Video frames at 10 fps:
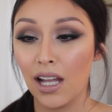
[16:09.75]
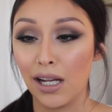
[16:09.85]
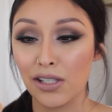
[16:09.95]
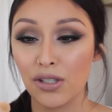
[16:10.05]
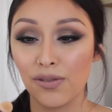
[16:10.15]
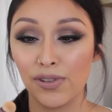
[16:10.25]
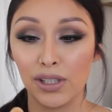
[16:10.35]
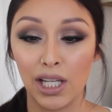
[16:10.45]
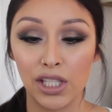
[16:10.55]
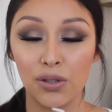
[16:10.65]
I just
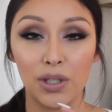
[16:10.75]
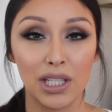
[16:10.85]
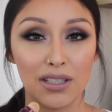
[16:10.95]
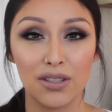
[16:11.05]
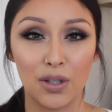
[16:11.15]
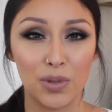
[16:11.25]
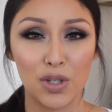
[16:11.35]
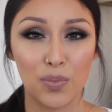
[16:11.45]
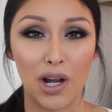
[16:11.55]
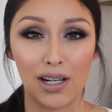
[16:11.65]
feel like you get so
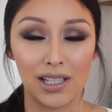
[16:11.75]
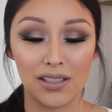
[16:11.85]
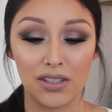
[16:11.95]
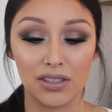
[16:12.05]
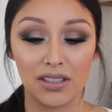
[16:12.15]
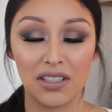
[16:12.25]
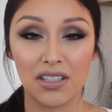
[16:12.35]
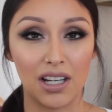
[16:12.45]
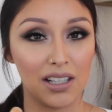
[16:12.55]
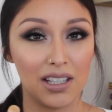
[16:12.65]
much product just
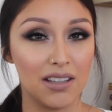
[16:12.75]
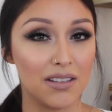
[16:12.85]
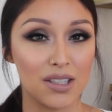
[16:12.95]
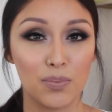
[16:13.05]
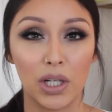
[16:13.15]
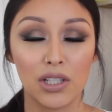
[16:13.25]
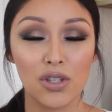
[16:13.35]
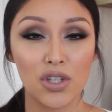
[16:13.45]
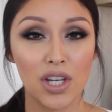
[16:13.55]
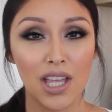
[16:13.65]
stuck in the
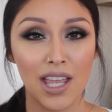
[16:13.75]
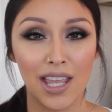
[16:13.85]
sponge,